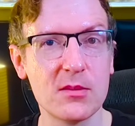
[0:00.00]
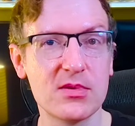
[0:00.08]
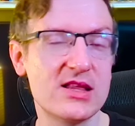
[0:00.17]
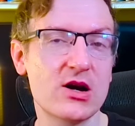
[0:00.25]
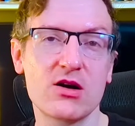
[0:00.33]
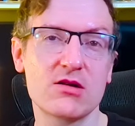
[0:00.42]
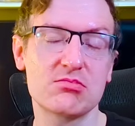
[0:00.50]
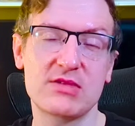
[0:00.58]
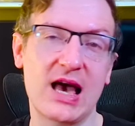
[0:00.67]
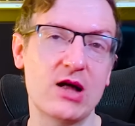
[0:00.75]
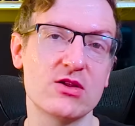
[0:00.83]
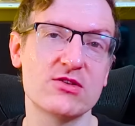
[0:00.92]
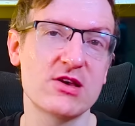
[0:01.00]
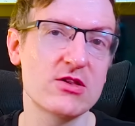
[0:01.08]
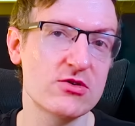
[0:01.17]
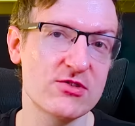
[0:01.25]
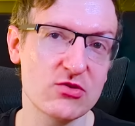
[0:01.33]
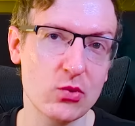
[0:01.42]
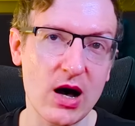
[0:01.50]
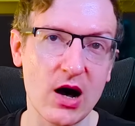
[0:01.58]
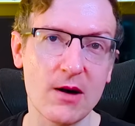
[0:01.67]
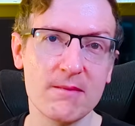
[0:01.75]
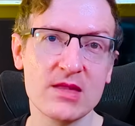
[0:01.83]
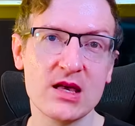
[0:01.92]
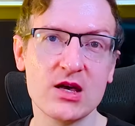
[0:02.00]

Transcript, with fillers: but there are countless others as well.